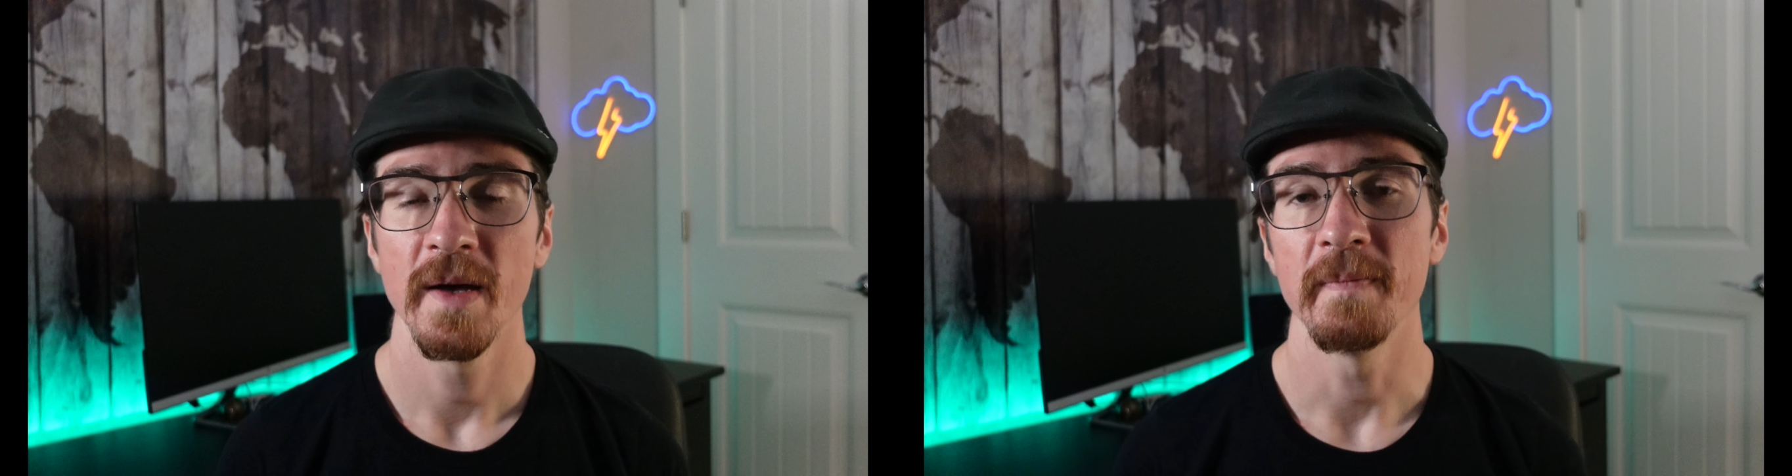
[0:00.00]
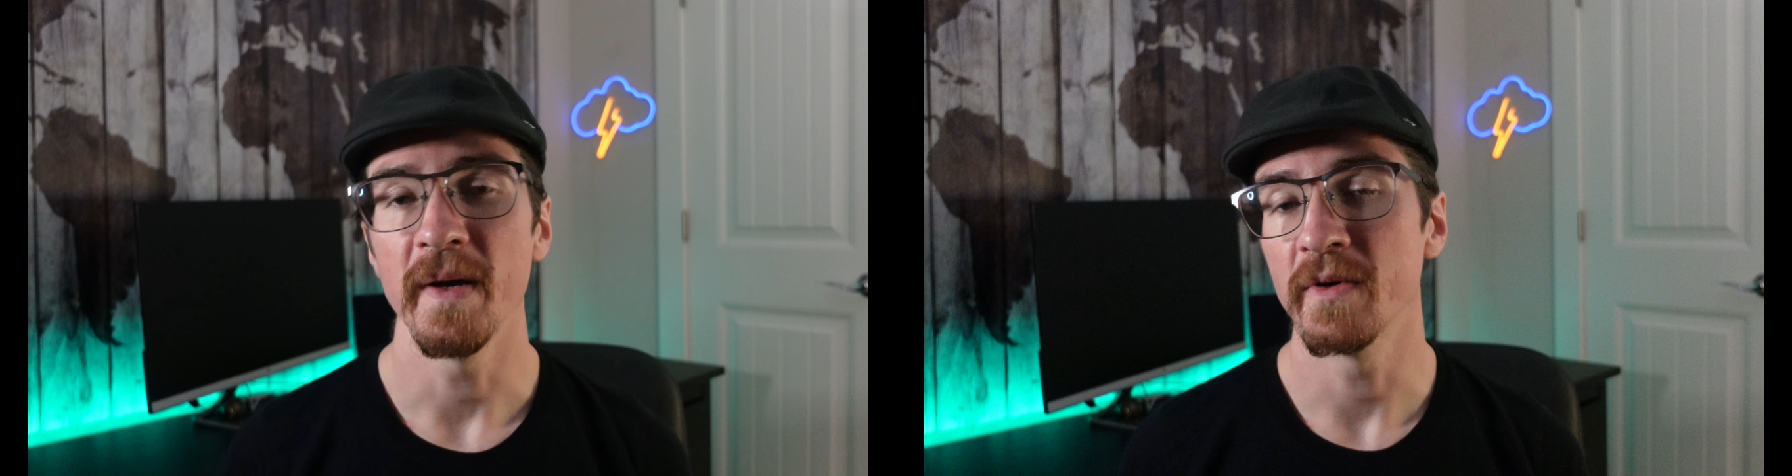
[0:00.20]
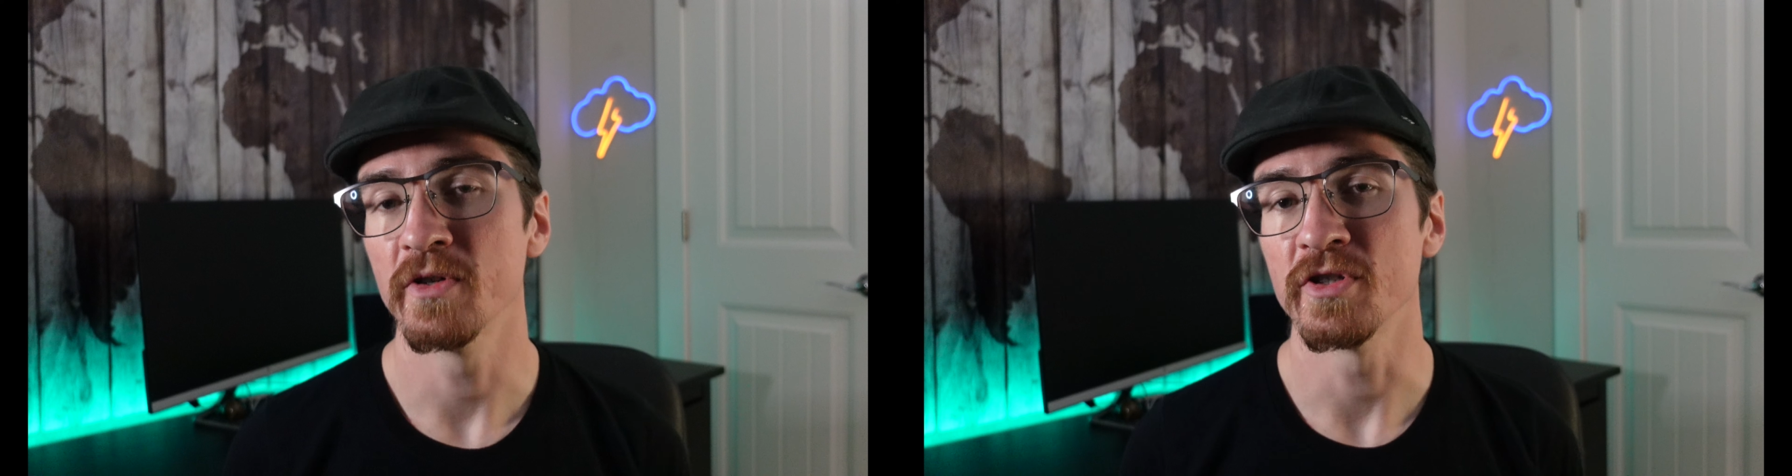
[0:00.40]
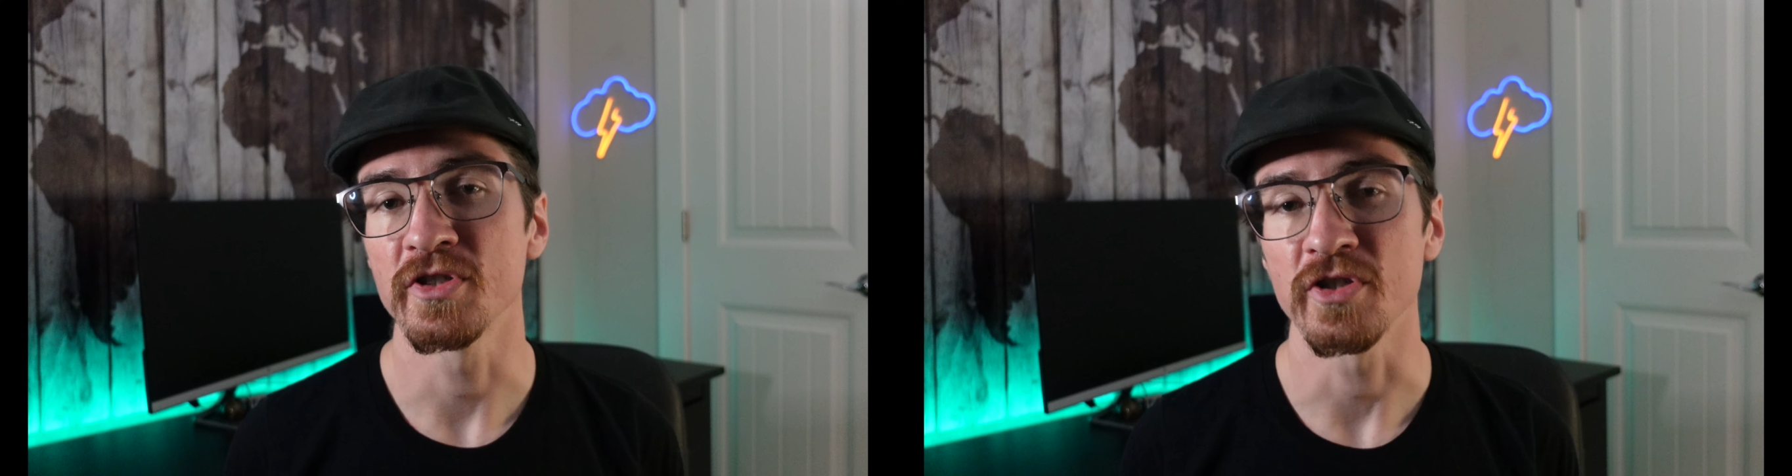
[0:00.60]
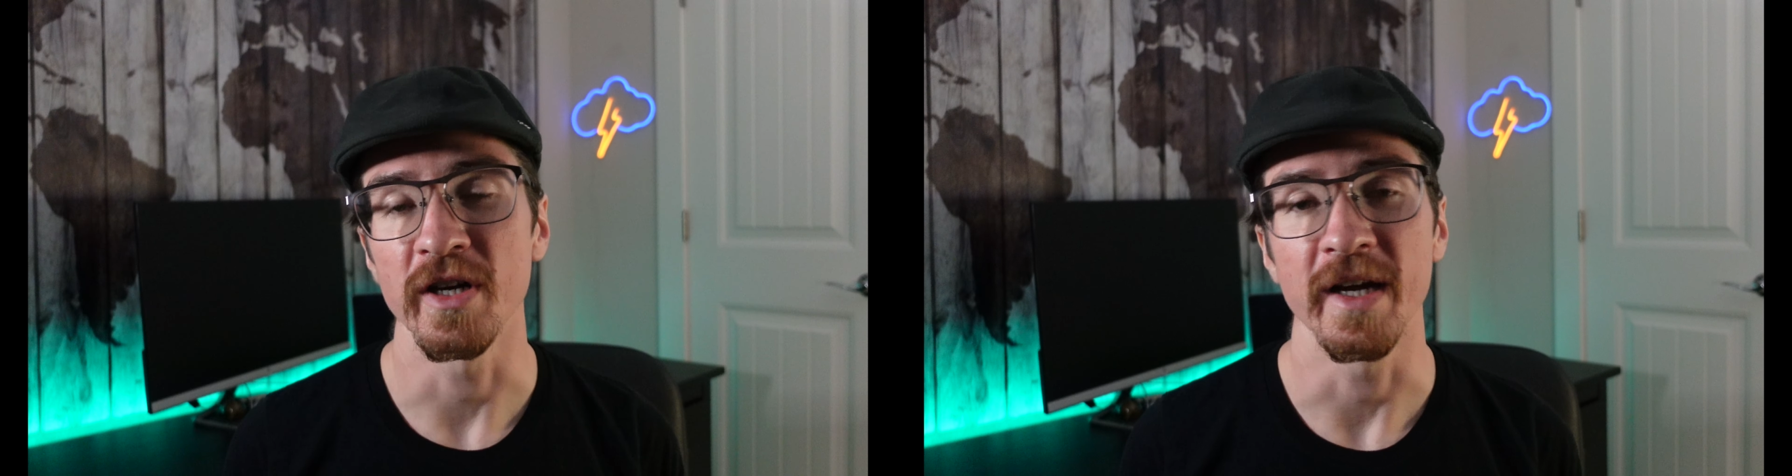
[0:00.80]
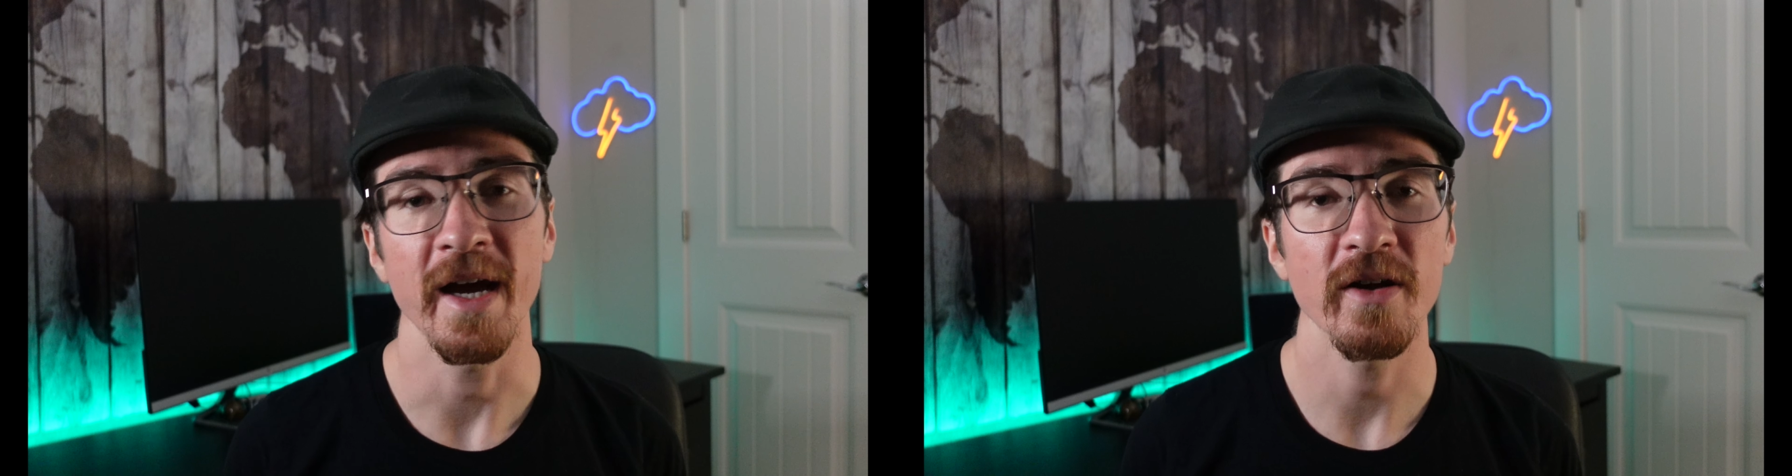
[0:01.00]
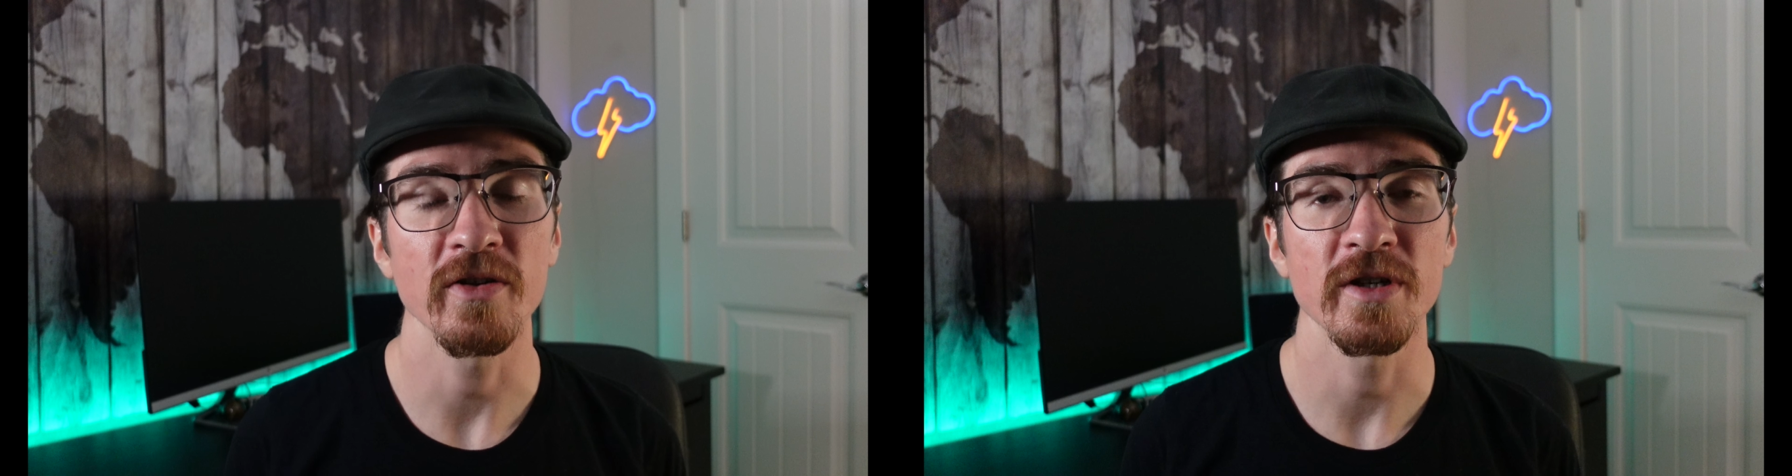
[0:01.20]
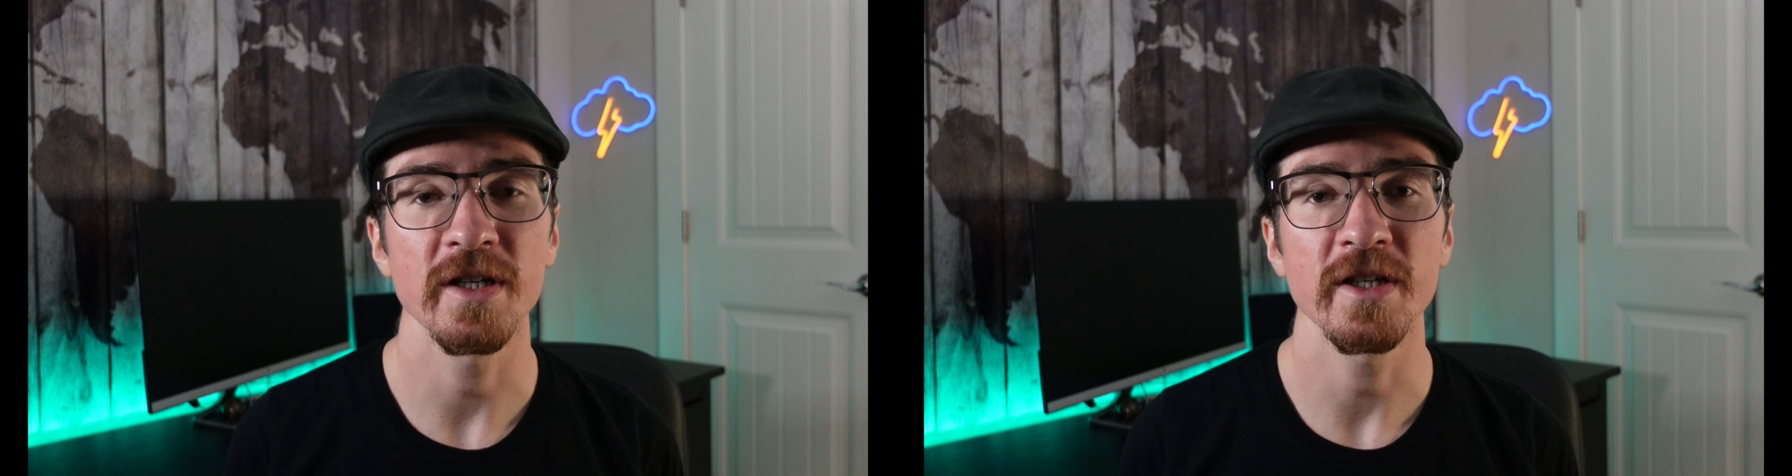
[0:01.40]
Maybe you're just starting out
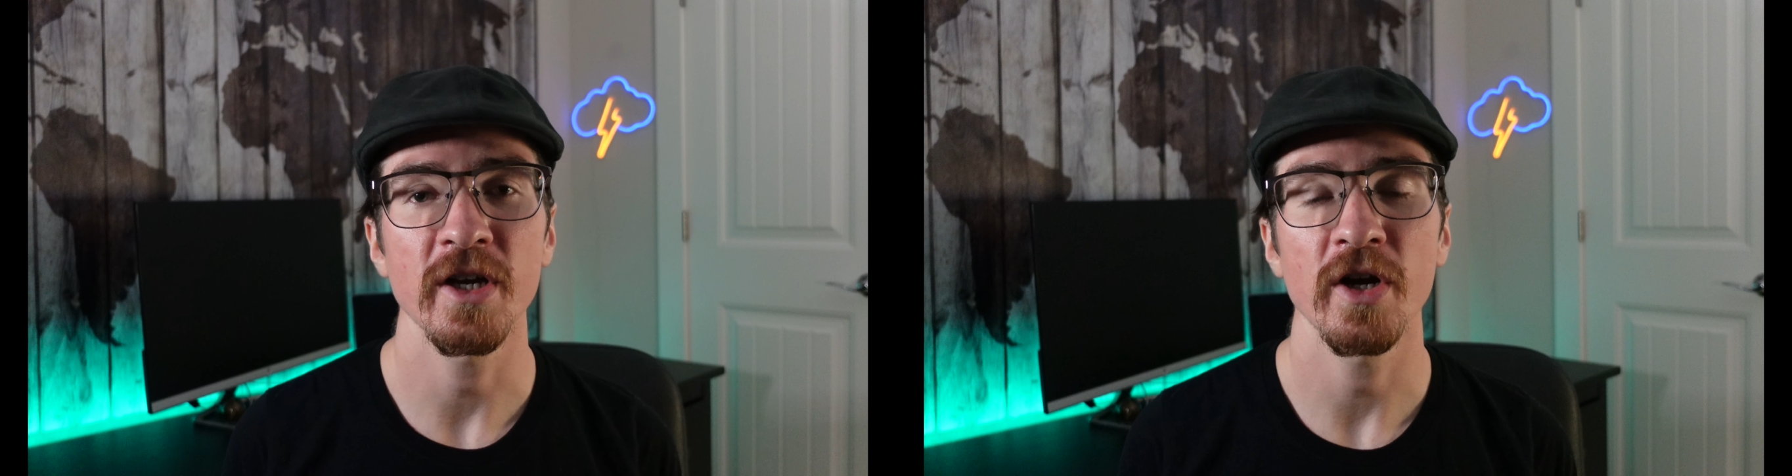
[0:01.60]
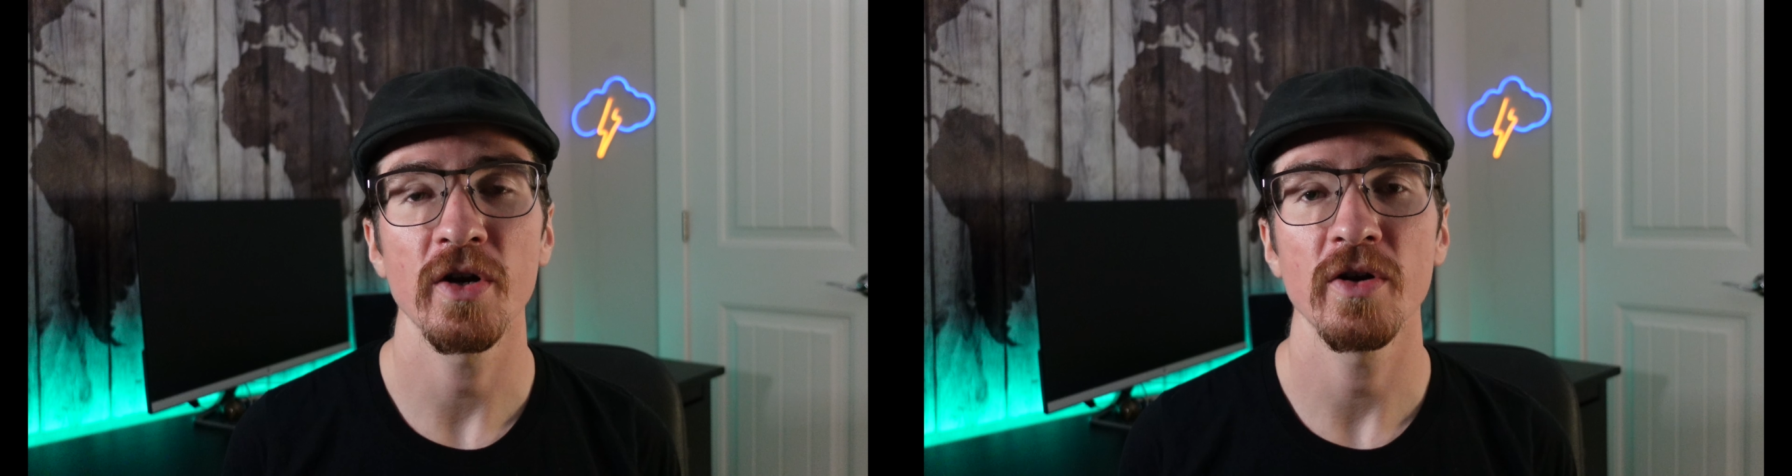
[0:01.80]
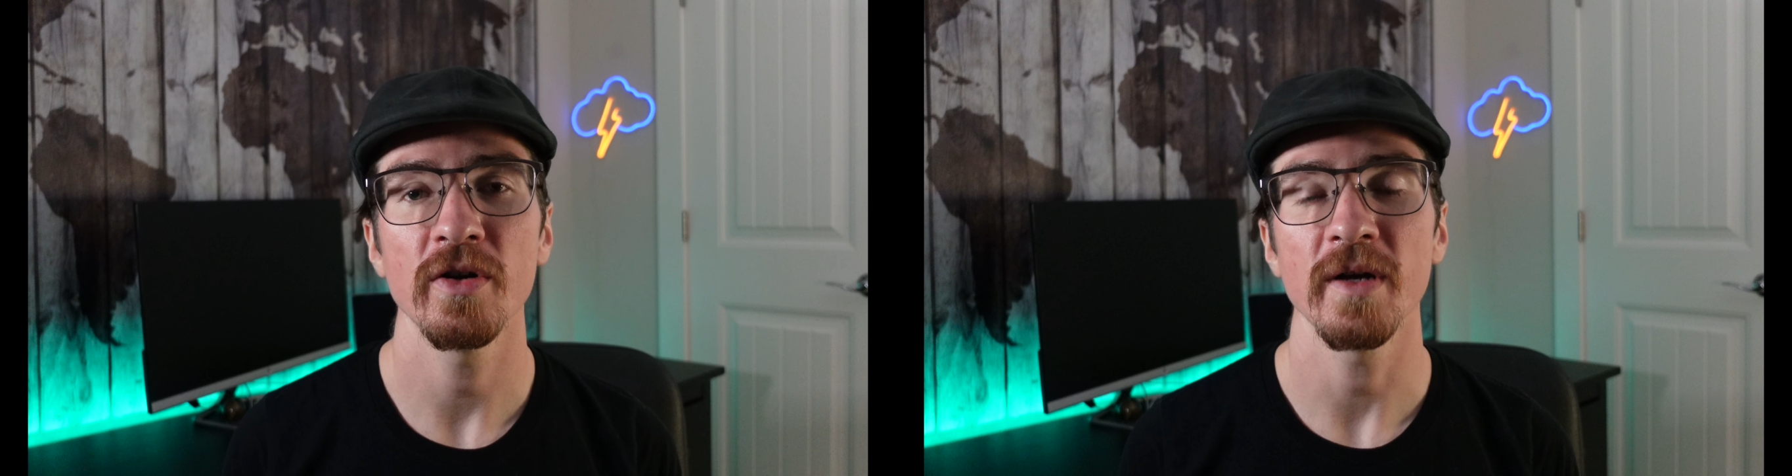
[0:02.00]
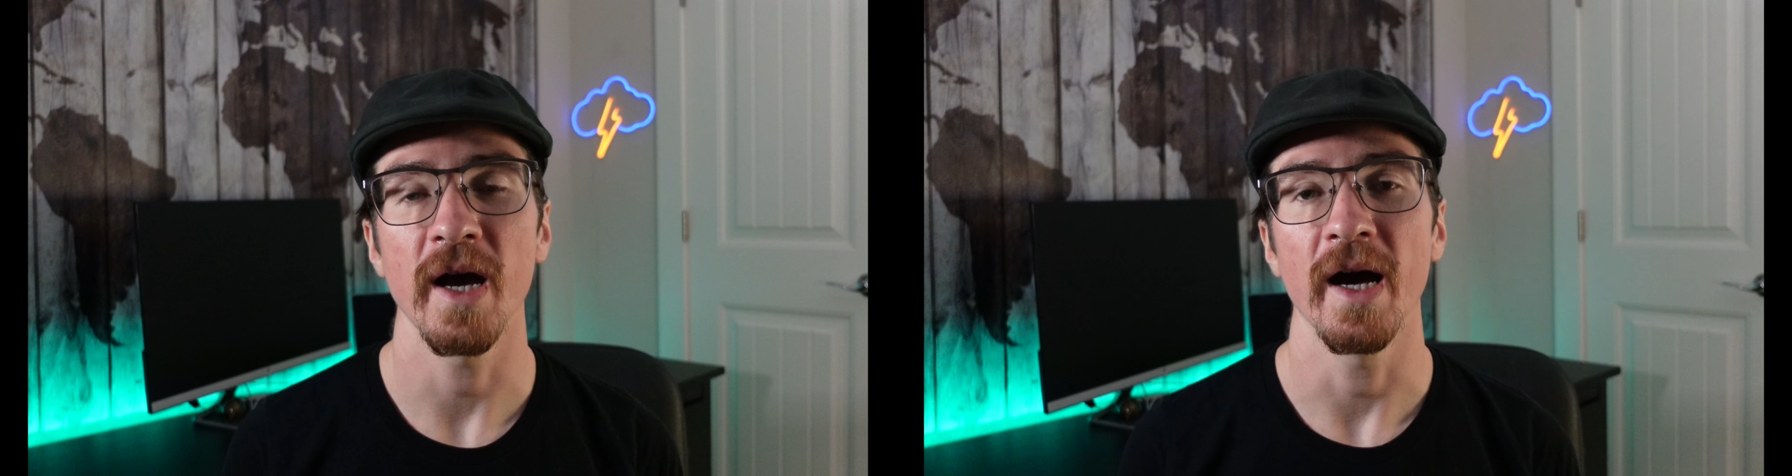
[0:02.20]
learning to code.